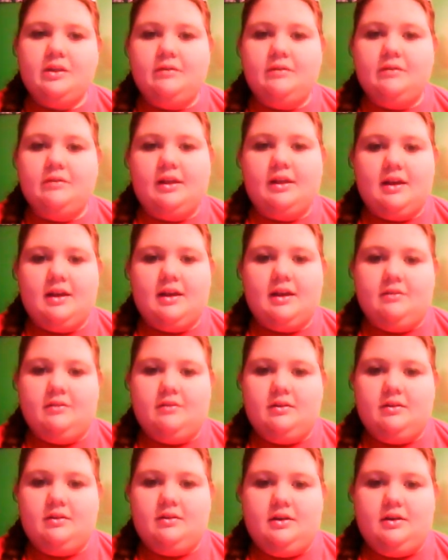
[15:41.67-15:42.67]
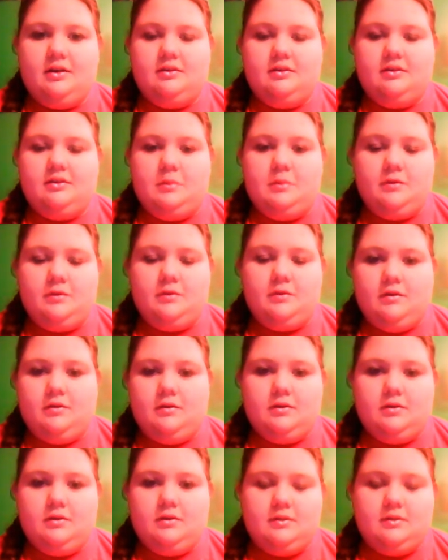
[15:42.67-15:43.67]
for like ever. I used to do movie
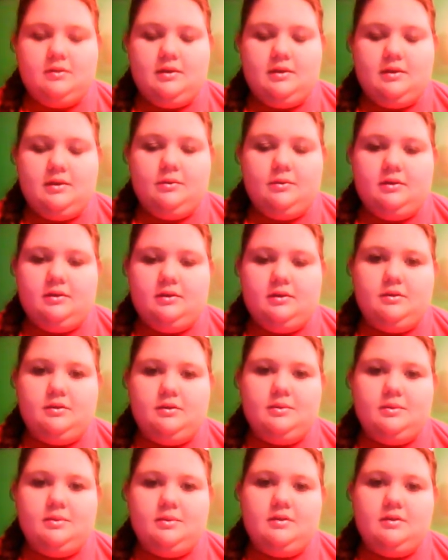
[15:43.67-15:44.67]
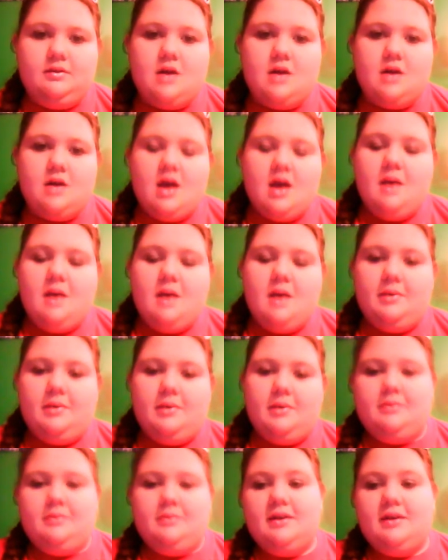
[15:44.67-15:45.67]
reviews and they were really stupid.
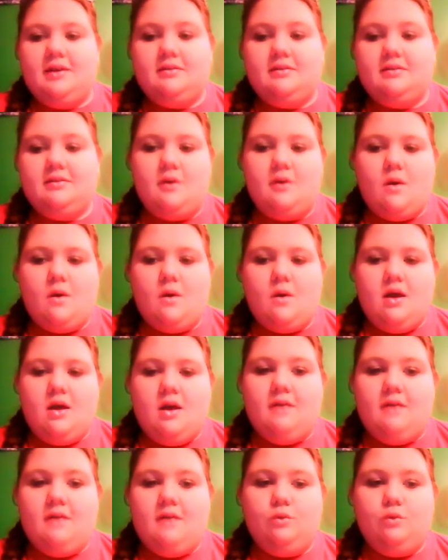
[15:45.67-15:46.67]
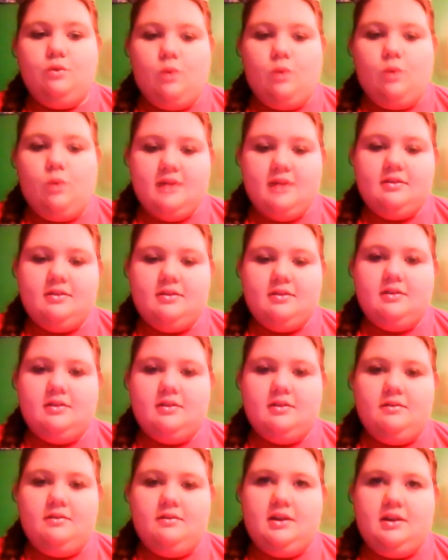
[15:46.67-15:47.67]
But yeah, so if you watch this
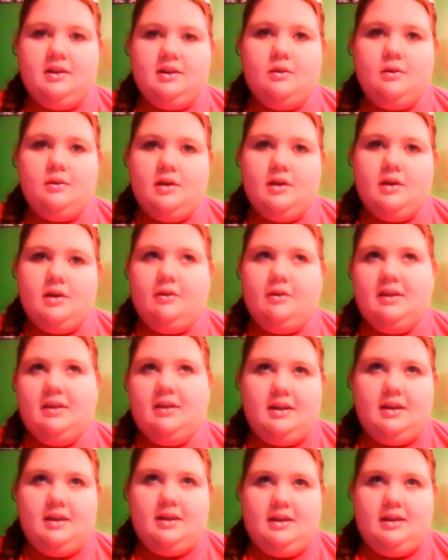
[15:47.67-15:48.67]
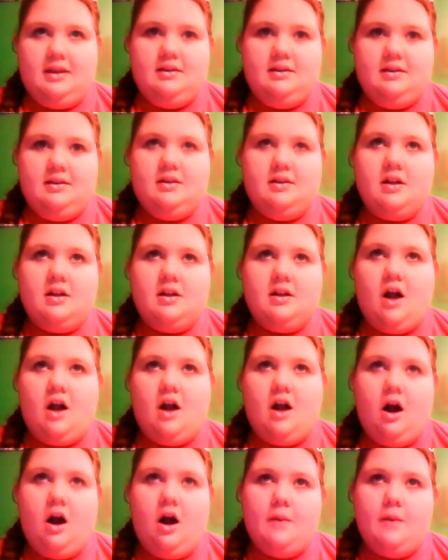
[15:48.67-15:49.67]
video till the end,
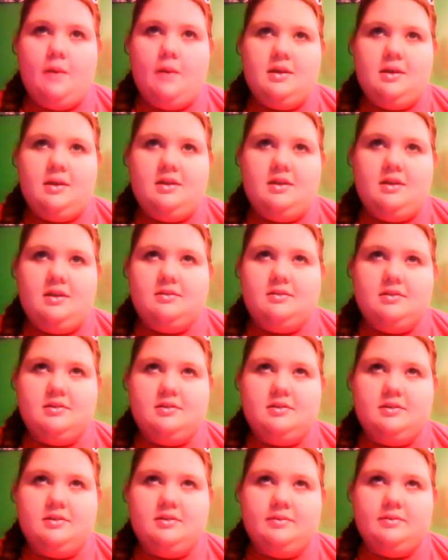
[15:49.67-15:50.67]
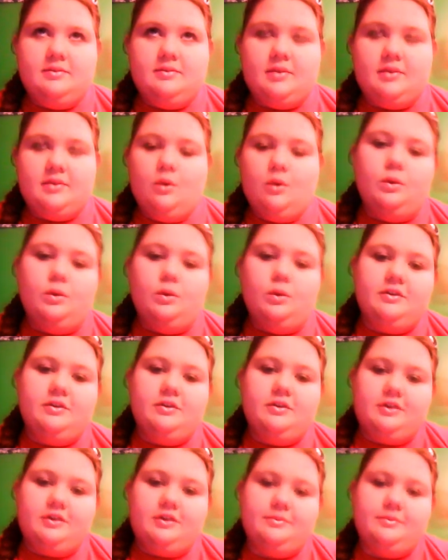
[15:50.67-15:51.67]
comment Will
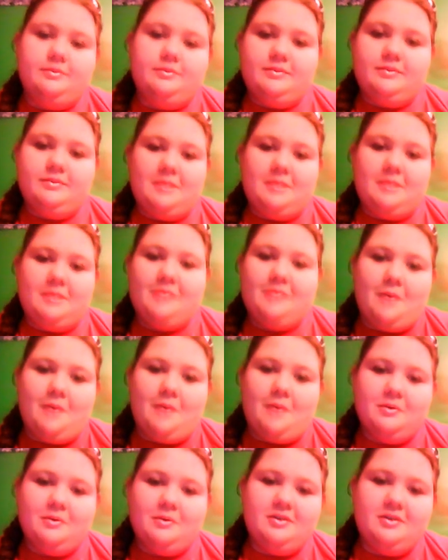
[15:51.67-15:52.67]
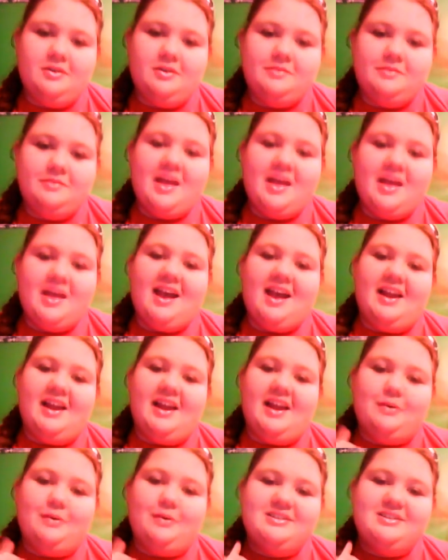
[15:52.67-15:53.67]
Turner. Okay, comment Will Turner,
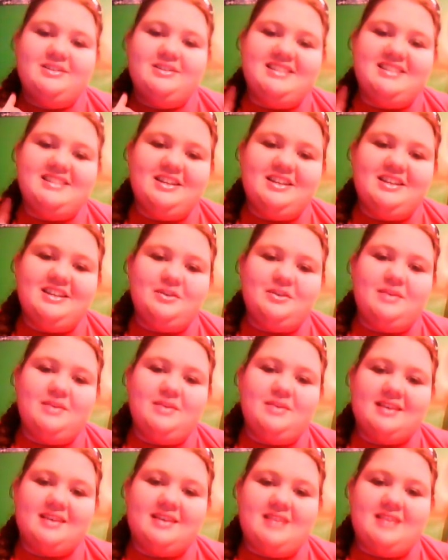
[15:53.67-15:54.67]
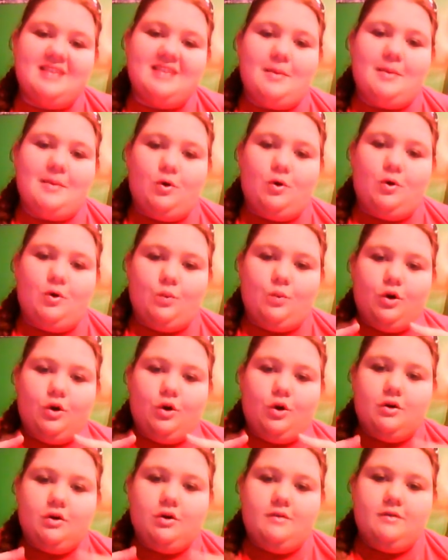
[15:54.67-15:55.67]
and I will see you next time on
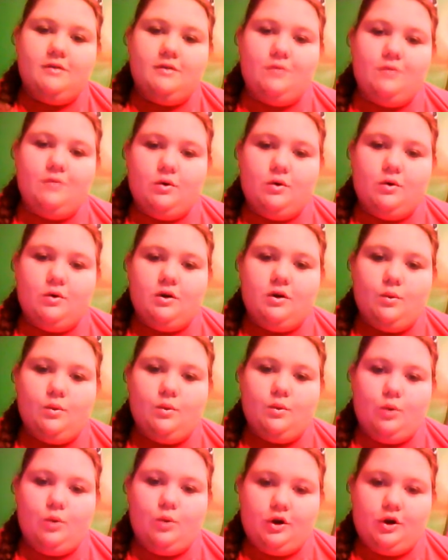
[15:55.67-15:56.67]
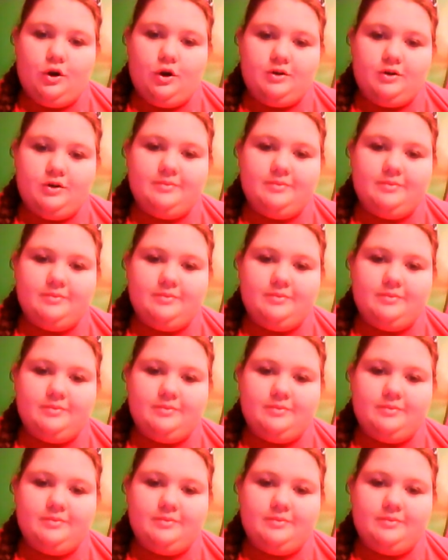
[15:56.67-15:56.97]
Word for Word.